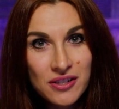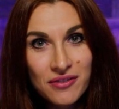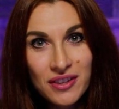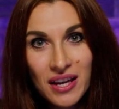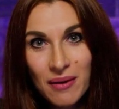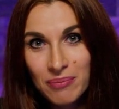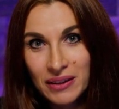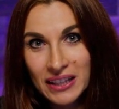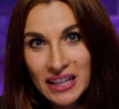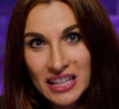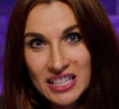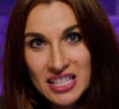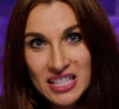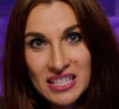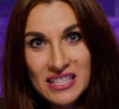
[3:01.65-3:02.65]
of the
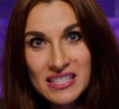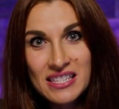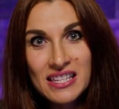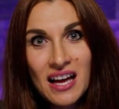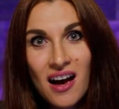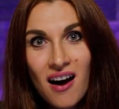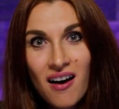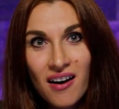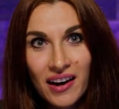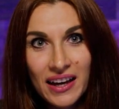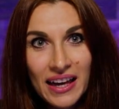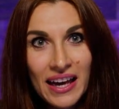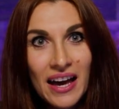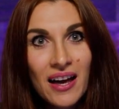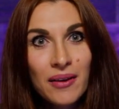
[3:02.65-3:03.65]
applications uh,
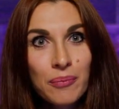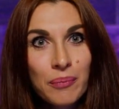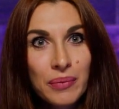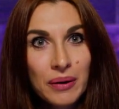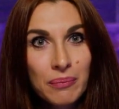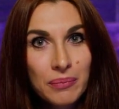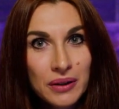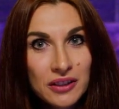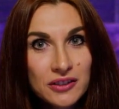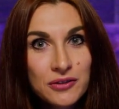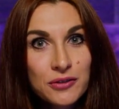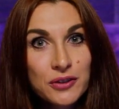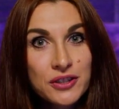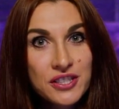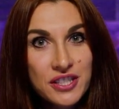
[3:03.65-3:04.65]
can be built
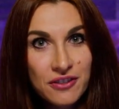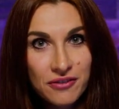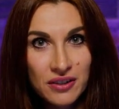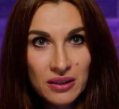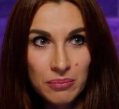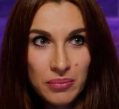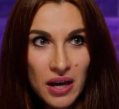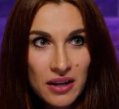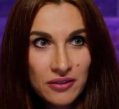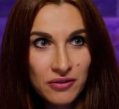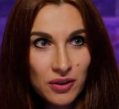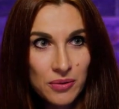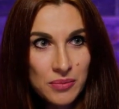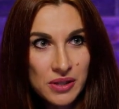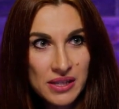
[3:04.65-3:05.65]
for different
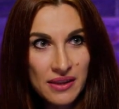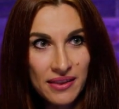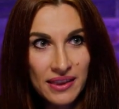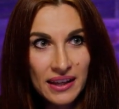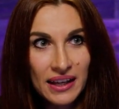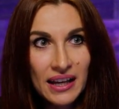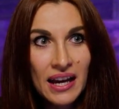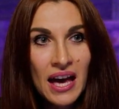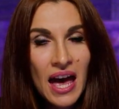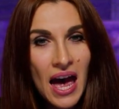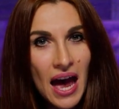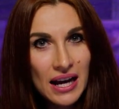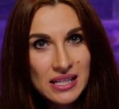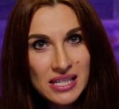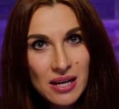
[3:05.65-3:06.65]
platforms. The
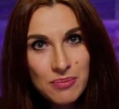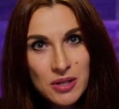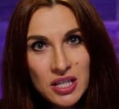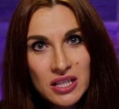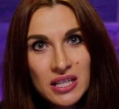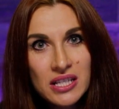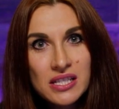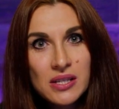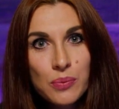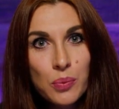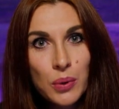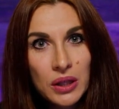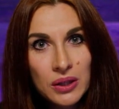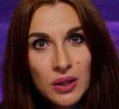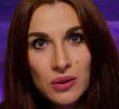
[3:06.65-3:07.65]
exception is
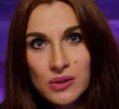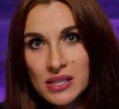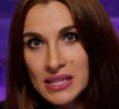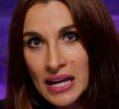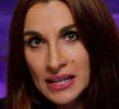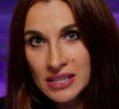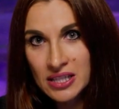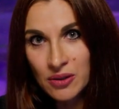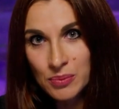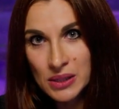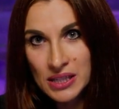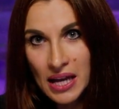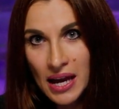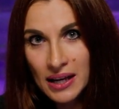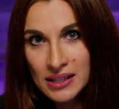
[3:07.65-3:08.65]
Windows desktop
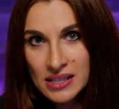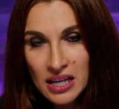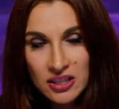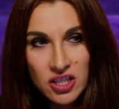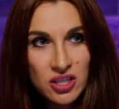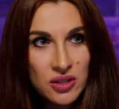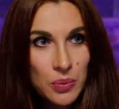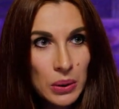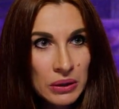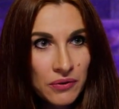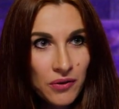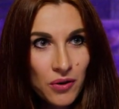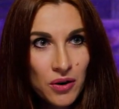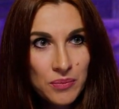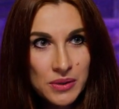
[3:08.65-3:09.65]
stack, such as
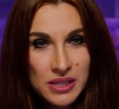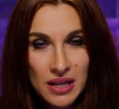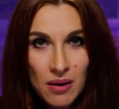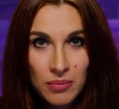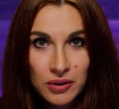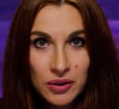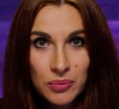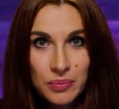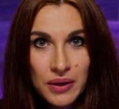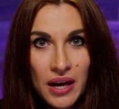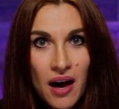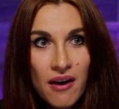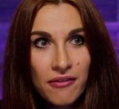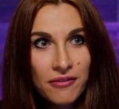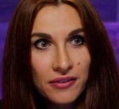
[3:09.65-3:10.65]
WinForms,
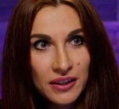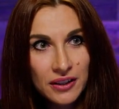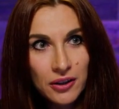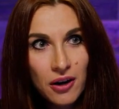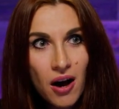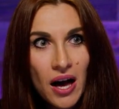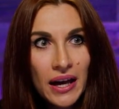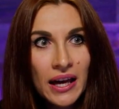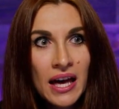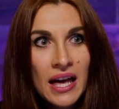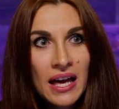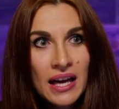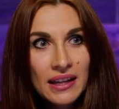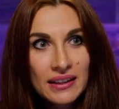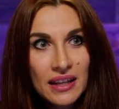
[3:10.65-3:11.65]
WPF, WinUI,
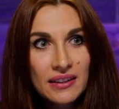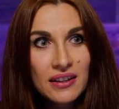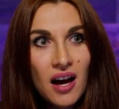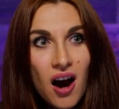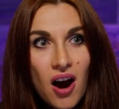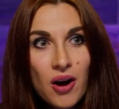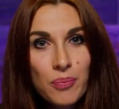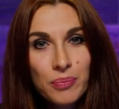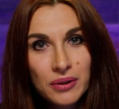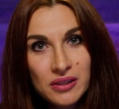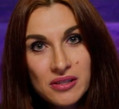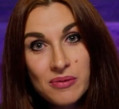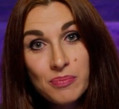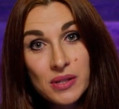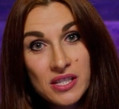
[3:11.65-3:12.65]
that are built
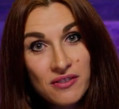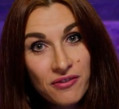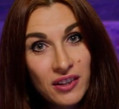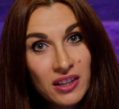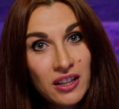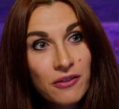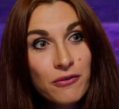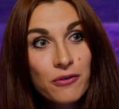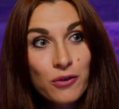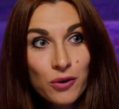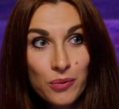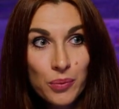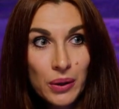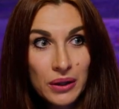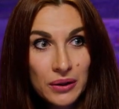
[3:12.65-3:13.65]
specifically for
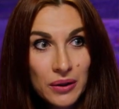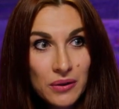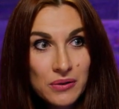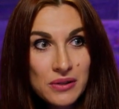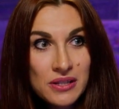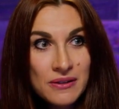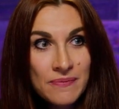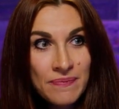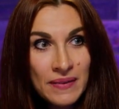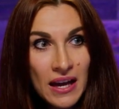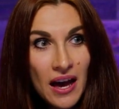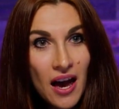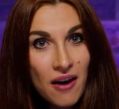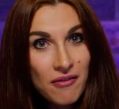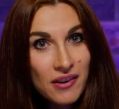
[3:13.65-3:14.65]
Windows.
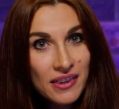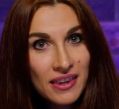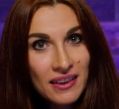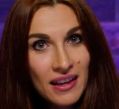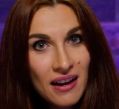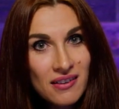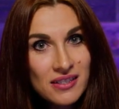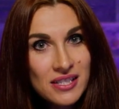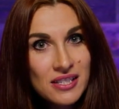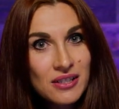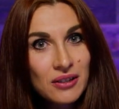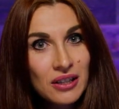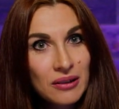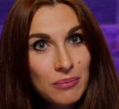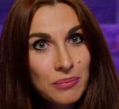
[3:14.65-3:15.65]
Everything else you
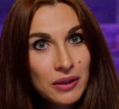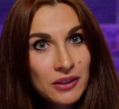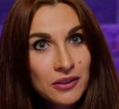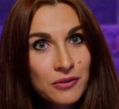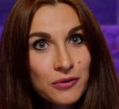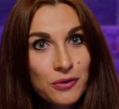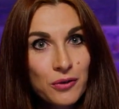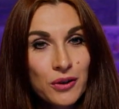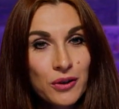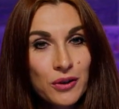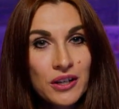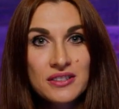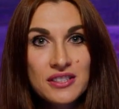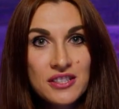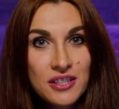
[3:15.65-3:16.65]
can build for
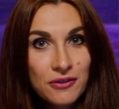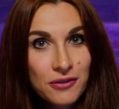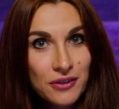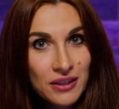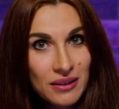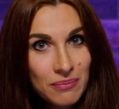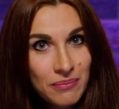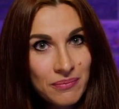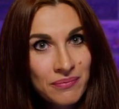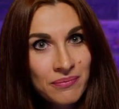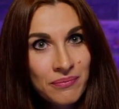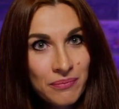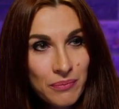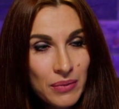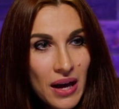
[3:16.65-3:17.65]
different
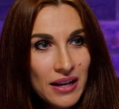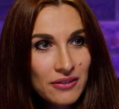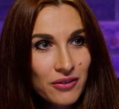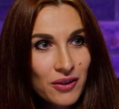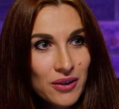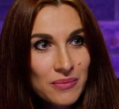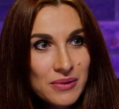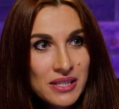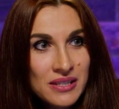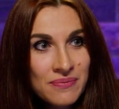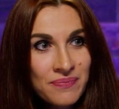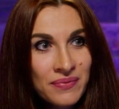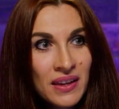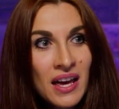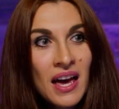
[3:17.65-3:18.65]
platforms.
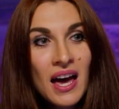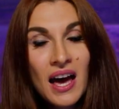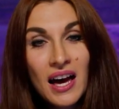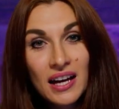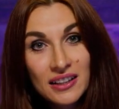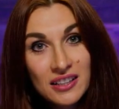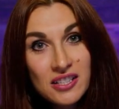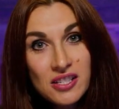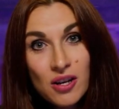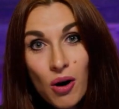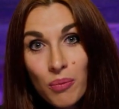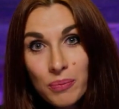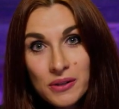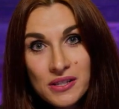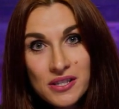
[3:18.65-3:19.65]
It is
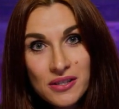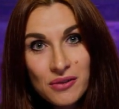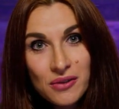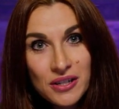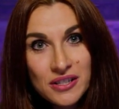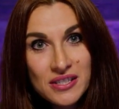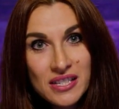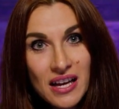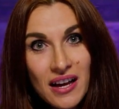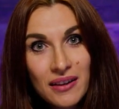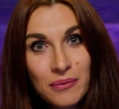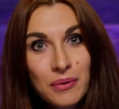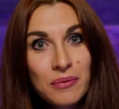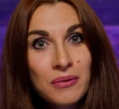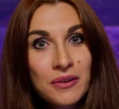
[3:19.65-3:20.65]
open source,
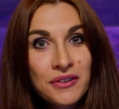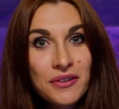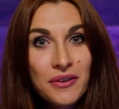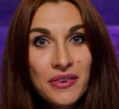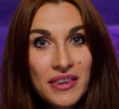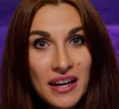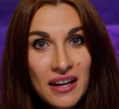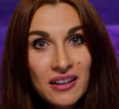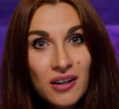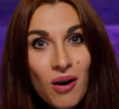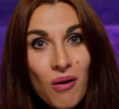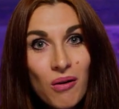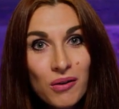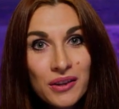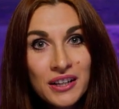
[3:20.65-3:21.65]
and we want to thank
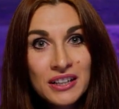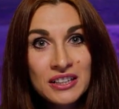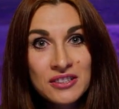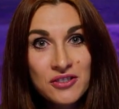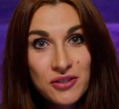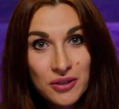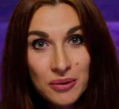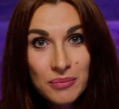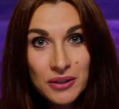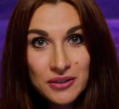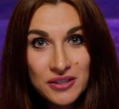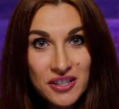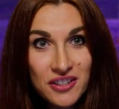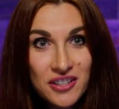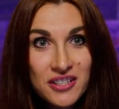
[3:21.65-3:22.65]
all the
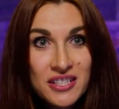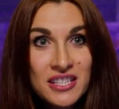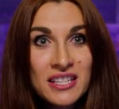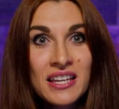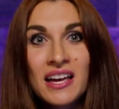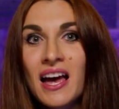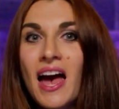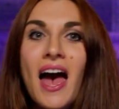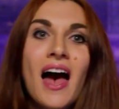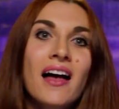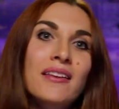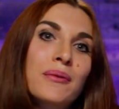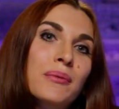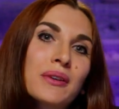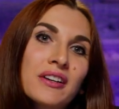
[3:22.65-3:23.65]
contributors
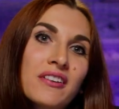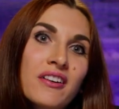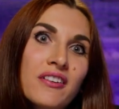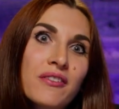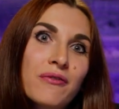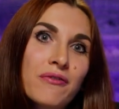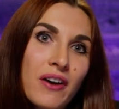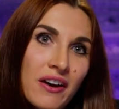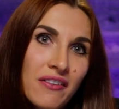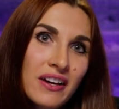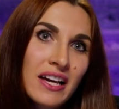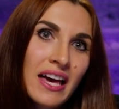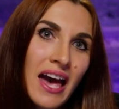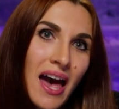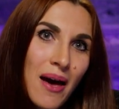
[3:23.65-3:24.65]
and we are very
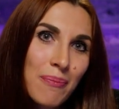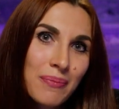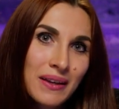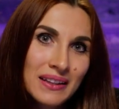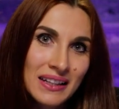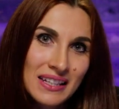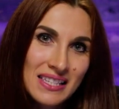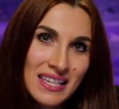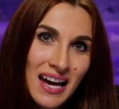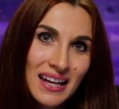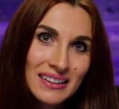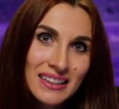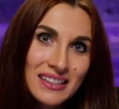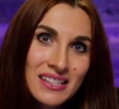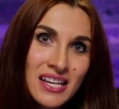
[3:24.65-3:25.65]
happy and
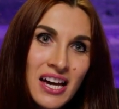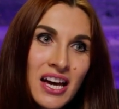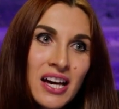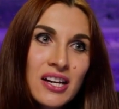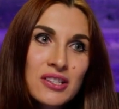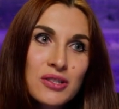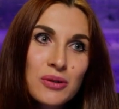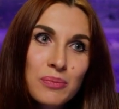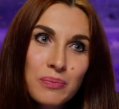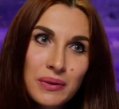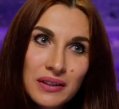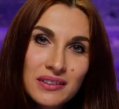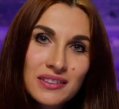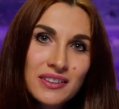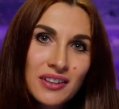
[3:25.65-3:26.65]
excited to
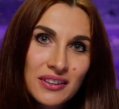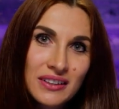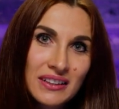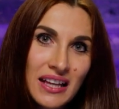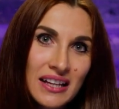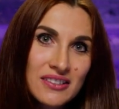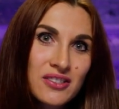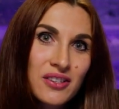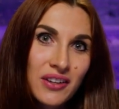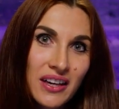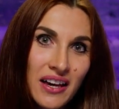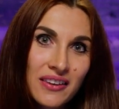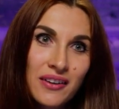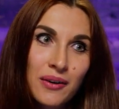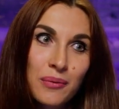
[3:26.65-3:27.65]
build .NET
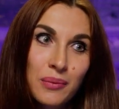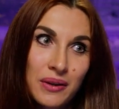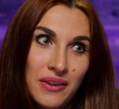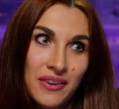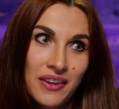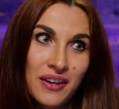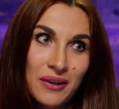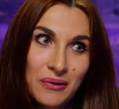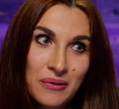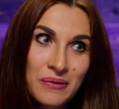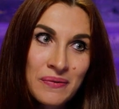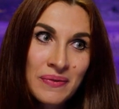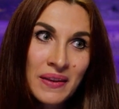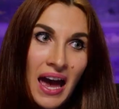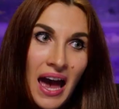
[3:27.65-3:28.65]
together with you
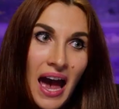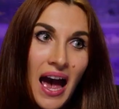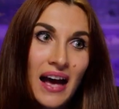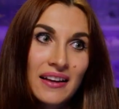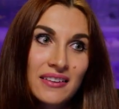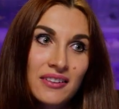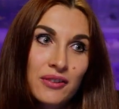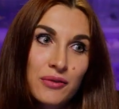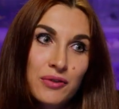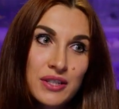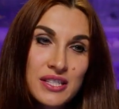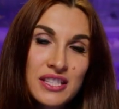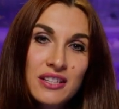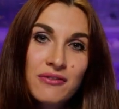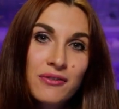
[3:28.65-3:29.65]
and
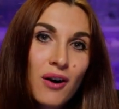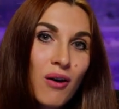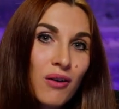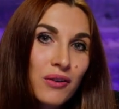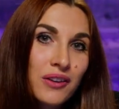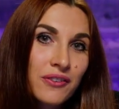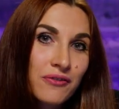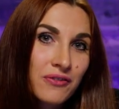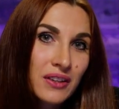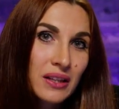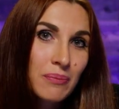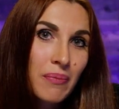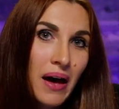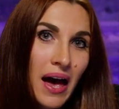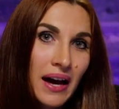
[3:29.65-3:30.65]
receive all the
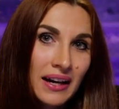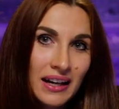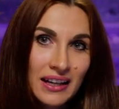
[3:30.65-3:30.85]
feedback